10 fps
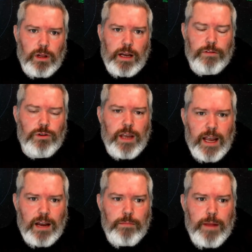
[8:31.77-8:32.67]
And if you
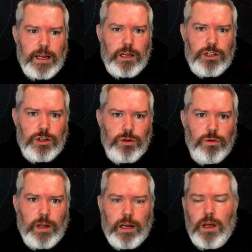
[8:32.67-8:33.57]
can't make it to,
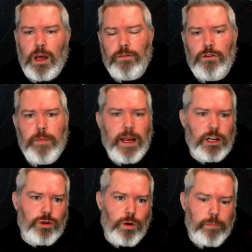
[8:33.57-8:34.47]
if you make it
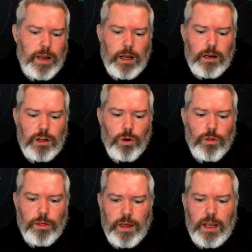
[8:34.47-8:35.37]
to a beacon,
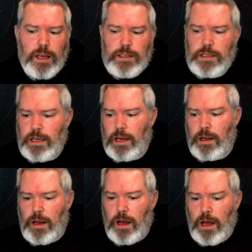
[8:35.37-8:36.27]
the thing is that
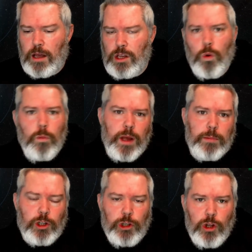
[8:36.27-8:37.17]
you won't be able
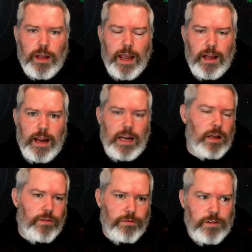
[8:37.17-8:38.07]
to look at any
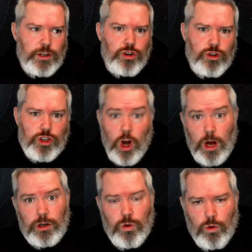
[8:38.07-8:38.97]
of the features
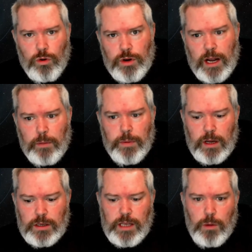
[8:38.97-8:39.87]
on Quarterdeck
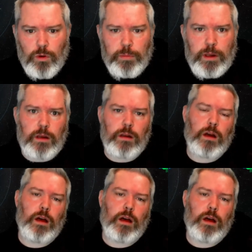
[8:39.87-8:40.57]
because they will be